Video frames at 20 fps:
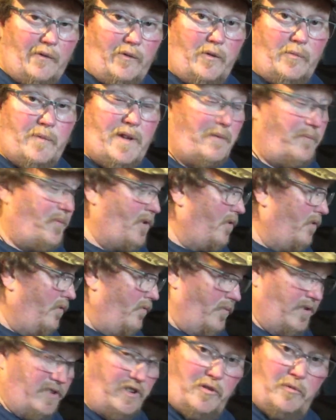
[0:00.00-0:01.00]
remember,
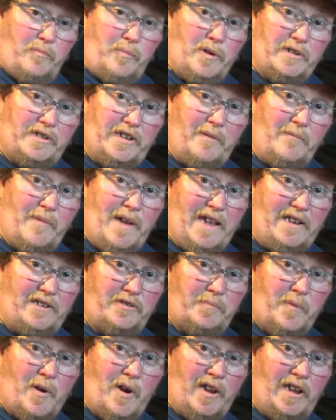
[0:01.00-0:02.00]
when you put that
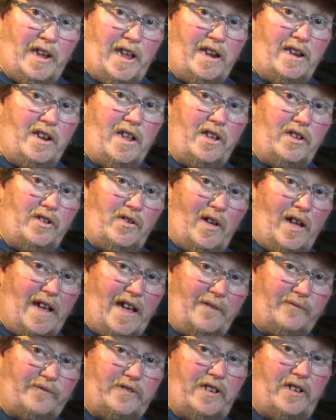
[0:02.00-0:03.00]
mainspring in, you'll
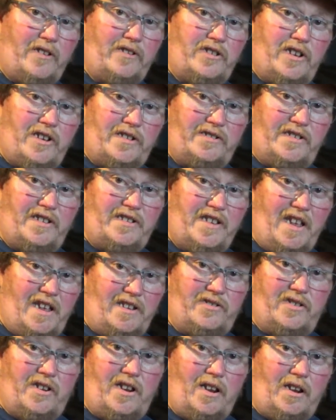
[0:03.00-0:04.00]
have to adjust the
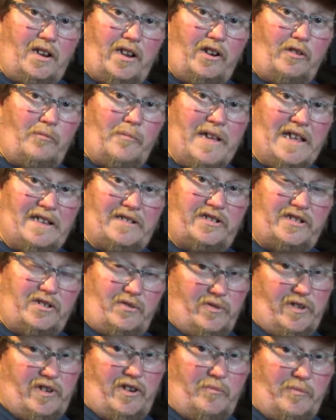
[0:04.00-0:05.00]
tension a little bit so
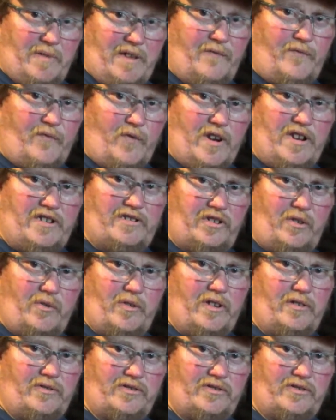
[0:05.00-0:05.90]
that it'll be free, so it'll